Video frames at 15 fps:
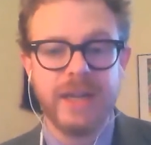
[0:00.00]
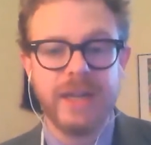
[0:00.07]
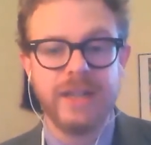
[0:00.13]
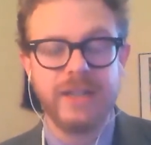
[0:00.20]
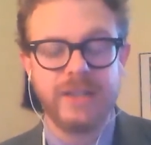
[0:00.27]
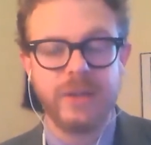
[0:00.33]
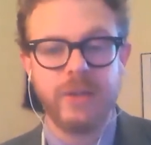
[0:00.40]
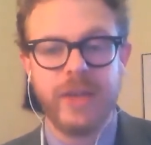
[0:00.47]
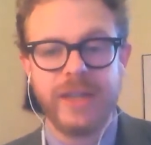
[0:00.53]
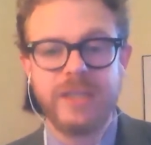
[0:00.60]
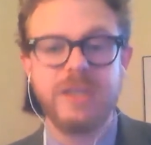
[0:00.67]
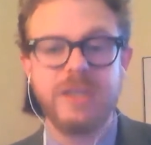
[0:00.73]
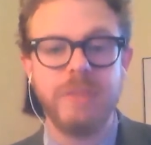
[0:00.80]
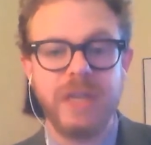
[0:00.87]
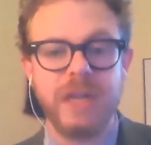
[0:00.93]
So that's
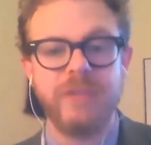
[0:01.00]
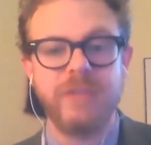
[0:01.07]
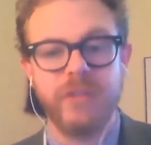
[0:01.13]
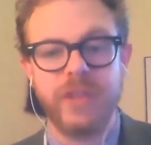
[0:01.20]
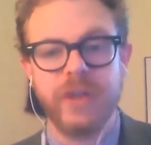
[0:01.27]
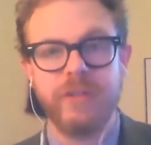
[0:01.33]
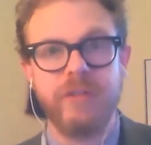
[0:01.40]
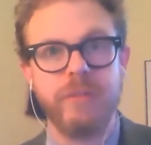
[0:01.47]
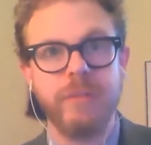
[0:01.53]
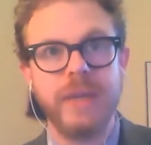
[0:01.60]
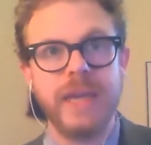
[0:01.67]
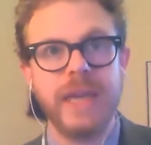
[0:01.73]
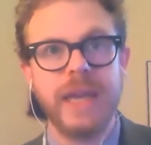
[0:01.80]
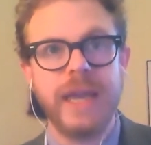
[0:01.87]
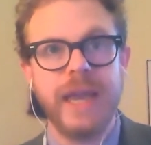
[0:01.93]
the meaningful thing for
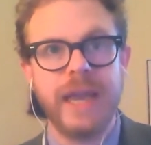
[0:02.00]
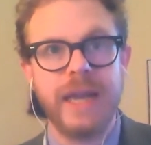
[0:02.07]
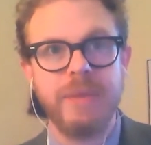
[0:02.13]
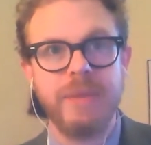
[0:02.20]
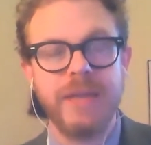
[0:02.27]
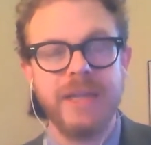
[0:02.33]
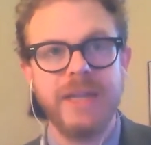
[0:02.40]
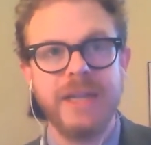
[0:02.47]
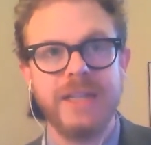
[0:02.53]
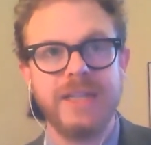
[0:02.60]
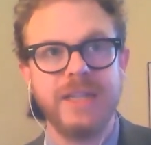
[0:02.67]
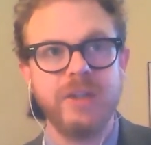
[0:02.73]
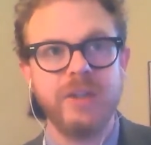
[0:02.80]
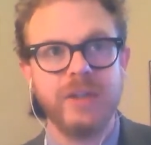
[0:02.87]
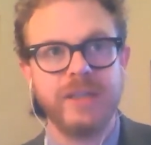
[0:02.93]
me. And I mean, it's
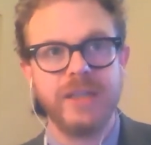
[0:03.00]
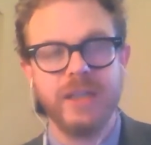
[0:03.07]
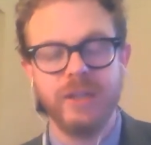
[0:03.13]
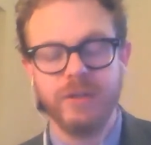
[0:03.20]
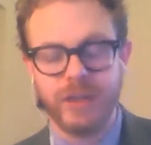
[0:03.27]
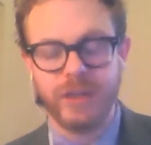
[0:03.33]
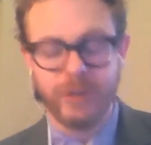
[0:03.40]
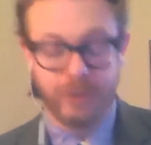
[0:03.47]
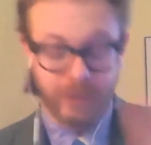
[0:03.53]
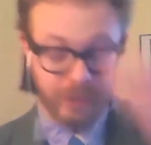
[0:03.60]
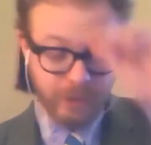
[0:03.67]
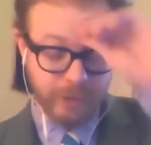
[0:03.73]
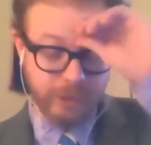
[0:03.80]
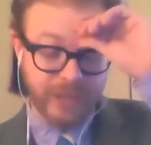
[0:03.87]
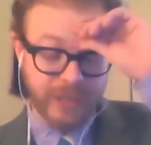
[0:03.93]
interesting. You, you know, in your
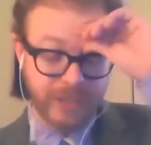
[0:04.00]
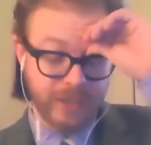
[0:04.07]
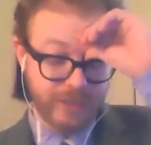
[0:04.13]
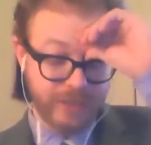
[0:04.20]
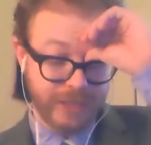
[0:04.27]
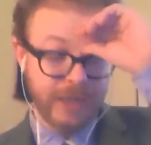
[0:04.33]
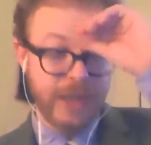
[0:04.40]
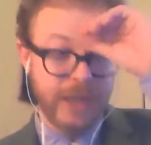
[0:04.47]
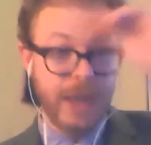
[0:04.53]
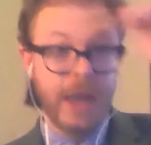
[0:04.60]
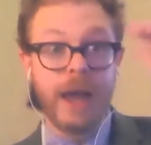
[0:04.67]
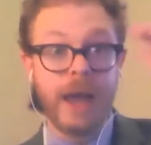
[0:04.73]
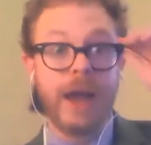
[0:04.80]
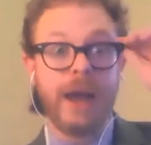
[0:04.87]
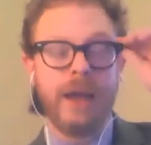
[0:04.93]
introduction, you said
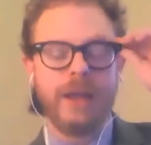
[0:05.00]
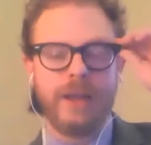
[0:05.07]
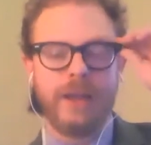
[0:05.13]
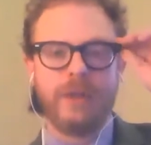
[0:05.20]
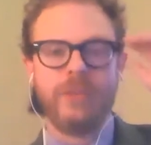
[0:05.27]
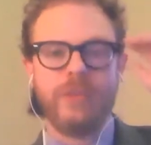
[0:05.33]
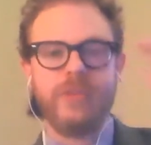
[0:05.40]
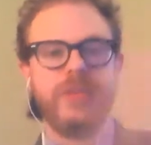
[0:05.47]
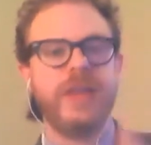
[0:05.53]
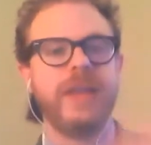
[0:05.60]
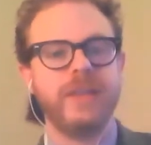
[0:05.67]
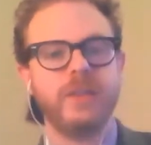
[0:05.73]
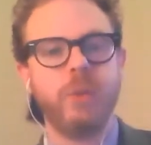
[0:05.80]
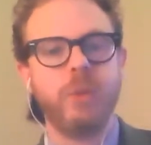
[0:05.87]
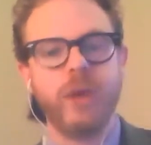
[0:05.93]
at
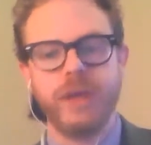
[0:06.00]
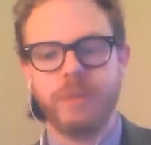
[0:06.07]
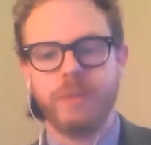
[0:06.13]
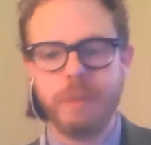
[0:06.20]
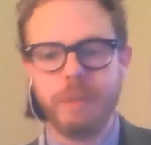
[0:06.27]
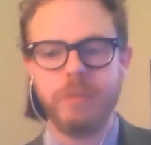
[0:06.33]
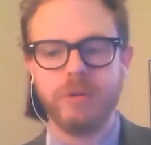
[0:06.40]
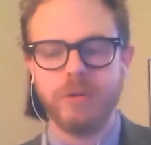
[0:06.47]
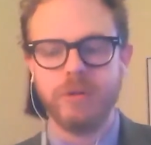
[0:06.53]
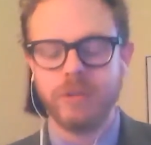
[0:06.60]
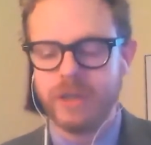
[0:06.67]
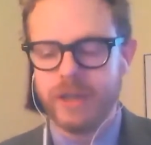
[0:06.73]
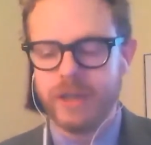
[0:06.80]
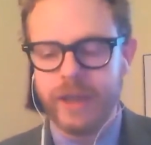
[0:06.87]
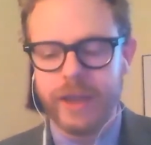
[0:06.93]
this point people
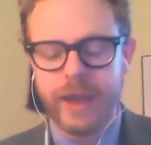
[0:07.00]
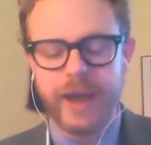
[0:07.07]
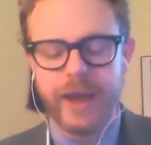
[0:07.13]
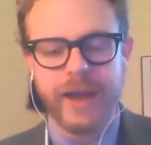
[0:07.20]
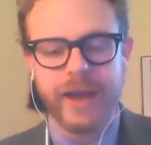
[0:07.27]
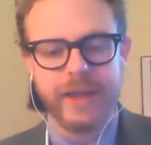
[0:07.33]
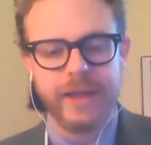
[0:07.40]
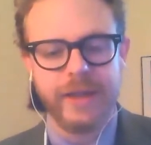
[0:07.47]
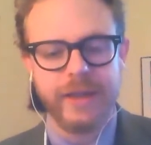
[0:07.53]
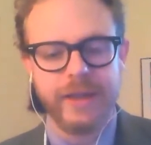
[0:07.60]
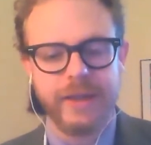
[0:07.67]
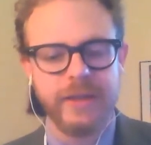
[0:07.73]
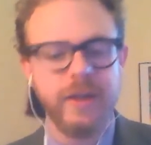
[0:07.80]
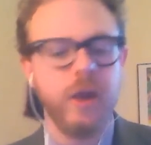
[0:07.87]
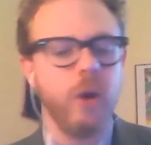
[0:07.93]
uh,
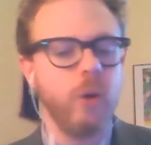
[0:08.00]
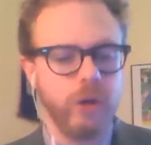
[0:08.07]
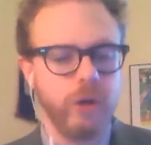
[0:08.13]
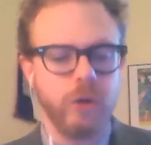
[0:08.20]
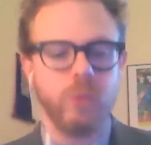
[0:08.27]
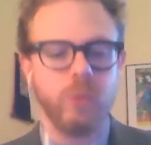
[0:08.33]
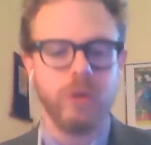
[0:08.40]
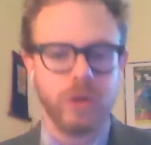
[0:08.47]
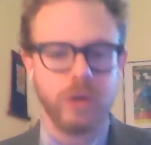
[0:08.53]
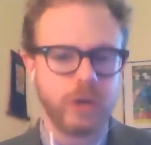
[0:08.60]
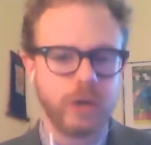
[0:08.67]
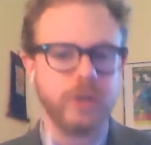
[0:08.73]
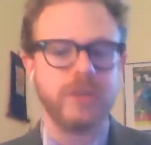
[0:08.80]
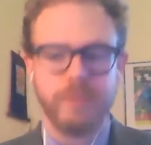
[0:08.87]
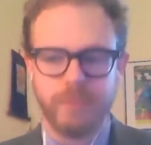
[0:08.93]
know your work
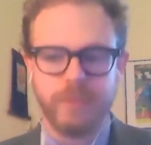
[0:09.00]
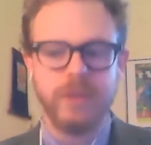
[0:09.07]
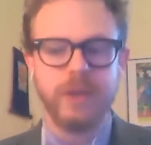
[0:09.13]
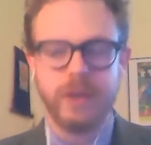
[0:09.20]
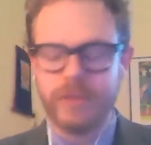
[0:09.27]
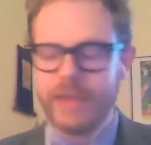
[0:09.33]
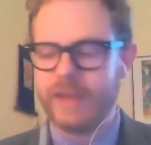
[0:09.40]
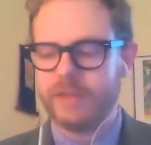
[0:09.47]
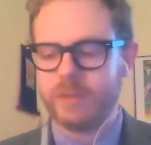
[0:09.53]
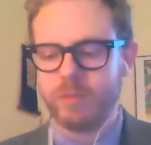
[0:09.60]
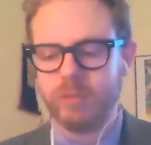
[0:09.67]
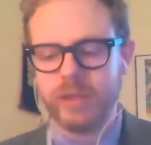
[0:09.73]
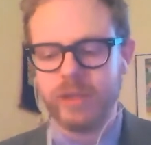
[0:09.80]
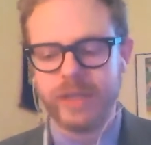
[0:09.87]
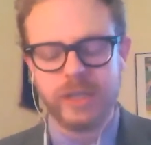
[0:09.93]
or some you know they have some
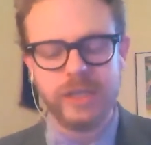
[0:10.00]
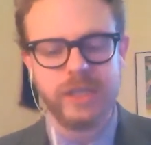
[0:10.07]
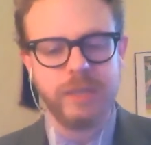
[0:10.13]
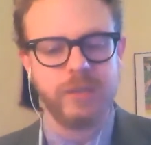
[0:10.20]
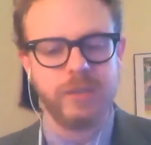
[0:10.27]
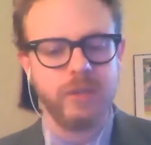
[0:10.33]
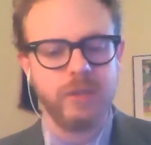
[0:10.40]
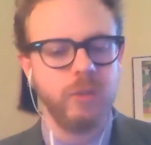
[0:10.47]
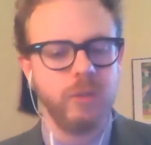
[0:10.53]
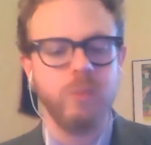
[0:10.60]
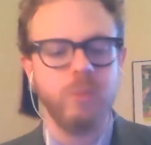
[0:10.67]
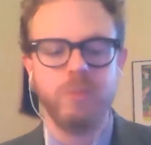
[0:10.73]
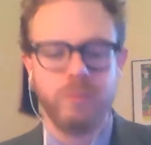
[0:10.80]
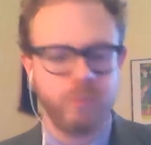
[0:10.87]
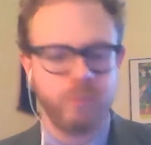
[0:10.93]
relationship to
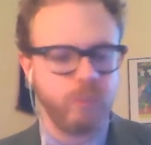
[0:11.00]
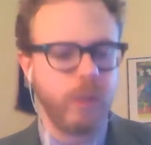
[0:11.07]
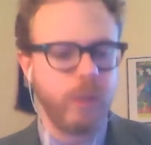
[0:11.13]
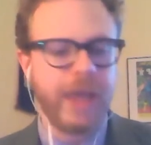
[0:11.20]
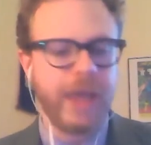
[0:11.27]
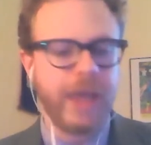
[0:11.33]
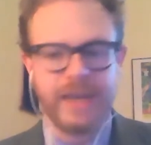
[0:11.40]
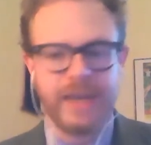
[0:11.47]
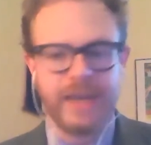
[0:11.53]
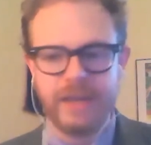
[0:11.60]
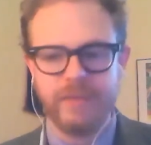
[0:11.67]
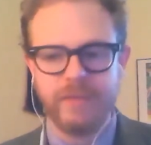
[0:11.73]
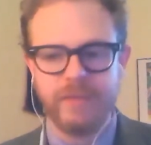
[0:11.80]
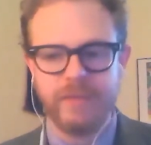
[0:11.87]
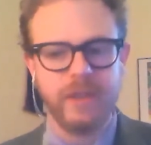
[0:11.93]
any of the
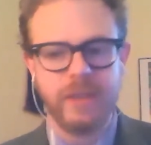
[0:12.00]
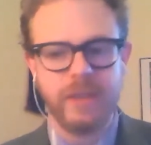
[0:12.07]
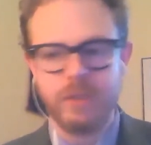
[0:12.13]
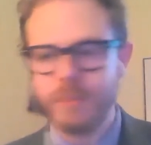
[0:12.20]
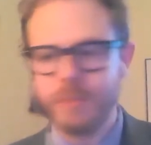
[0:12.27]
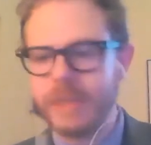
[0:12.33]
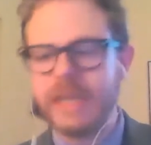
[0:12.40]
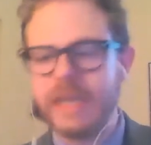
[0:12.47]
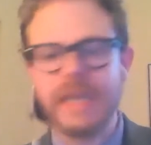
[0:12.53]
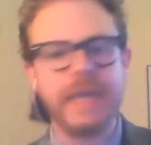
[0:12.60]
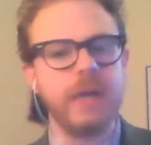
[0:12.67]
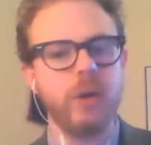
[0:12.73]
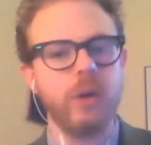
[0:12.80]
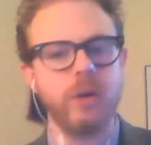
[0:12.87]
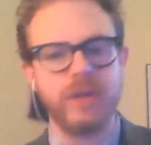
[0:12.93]
speaking or
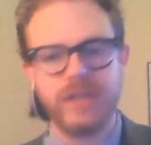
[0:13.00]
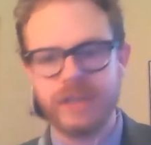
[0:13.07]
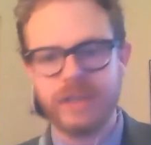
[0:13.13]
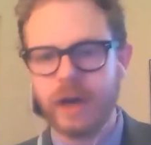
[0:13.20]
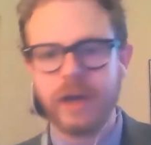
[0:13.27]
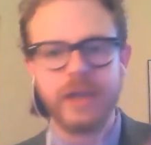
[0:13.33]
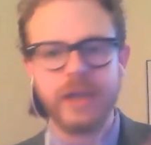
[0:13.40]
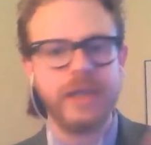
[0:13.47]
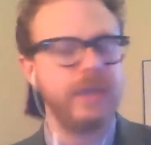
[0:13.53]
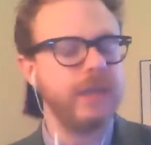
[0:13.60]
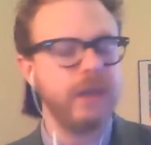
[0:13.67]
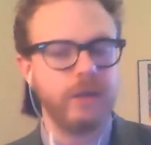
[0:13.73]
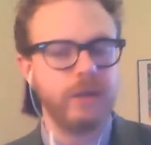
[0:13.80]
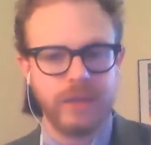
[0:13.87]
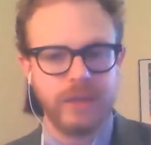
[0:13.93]
talking, you know, the
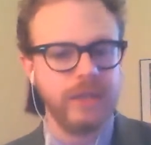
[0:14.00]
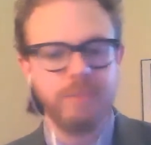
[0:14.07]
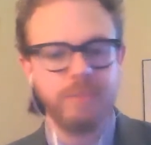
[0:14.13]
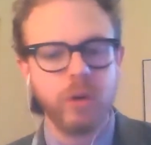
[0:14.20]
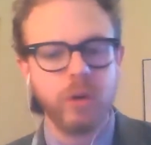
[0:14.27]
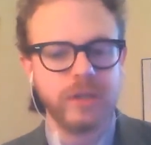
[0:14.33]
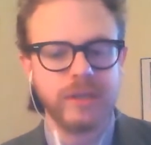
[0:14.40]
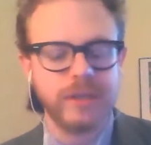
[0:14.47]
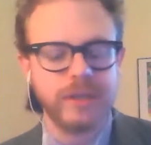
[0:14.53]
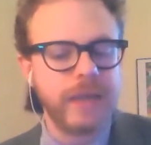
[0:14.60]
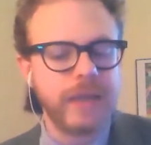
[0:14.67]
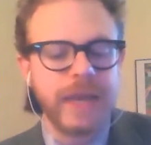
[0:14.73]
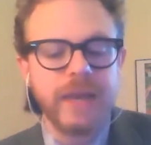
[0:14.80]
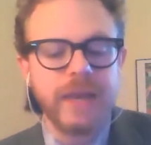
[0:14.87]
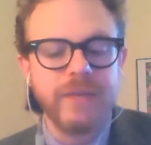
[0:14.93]
books, any of
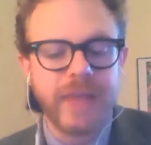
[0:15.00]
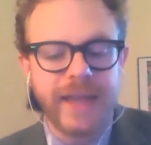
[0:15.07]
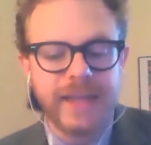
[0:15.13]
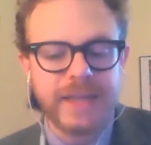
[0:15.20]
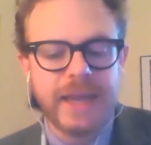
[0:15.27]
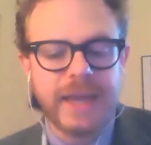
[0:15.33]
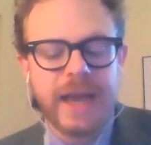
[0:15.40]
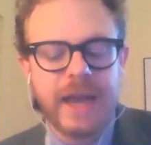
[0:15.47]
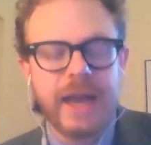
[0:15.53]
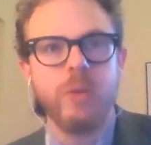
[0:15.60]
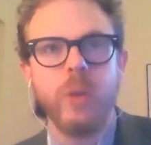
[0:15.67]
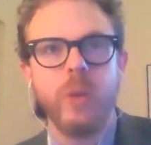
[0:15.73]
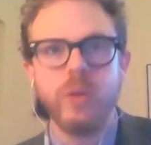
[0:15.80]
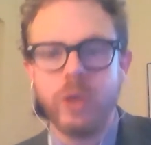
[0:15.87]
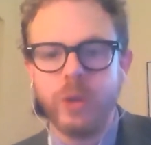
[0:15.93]
that
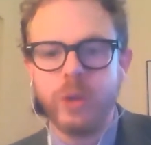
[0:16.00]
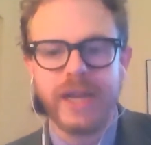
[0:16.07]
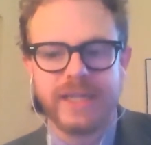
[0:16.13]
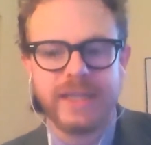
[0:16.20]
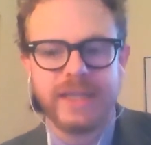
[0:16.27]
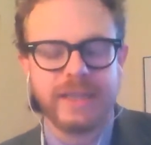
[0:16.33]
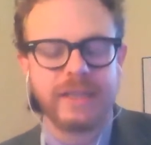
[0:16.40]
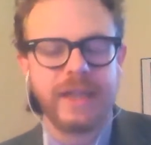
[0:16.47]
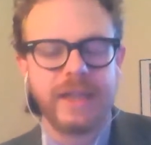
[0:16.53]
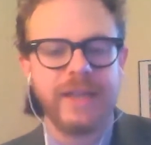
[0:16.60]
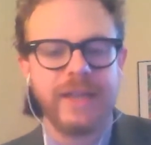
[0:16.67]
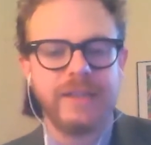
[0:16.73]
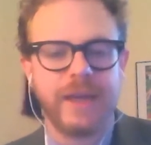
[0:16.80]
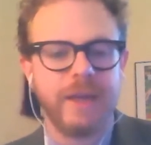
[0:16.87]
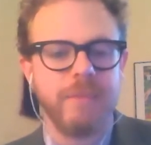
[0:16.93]
when you and I did this
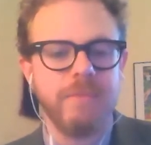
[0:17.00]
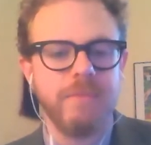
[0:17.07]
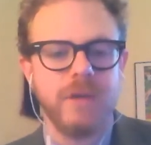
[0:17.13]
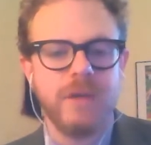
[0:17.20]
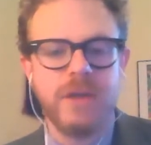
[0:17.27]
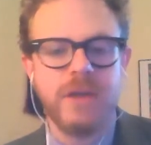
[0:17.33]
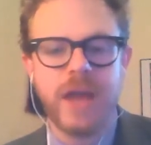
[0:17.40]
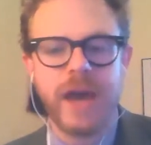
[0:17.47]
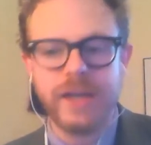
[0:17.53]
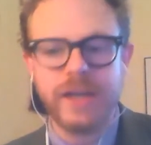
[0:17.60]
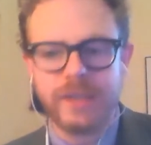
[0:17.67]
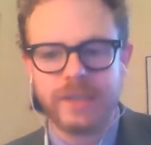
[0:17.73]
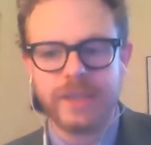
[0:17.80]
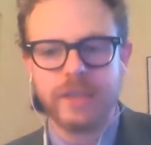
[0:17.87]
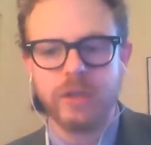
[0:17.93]
last time, not a
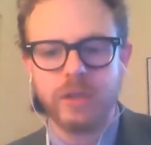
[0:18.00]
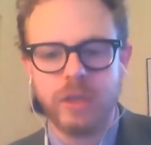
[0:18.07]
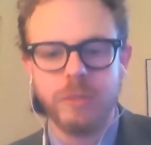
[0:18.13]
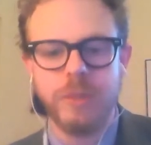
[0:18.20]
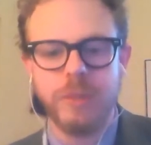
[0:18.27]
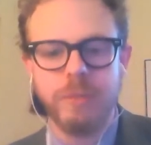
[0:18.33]
single human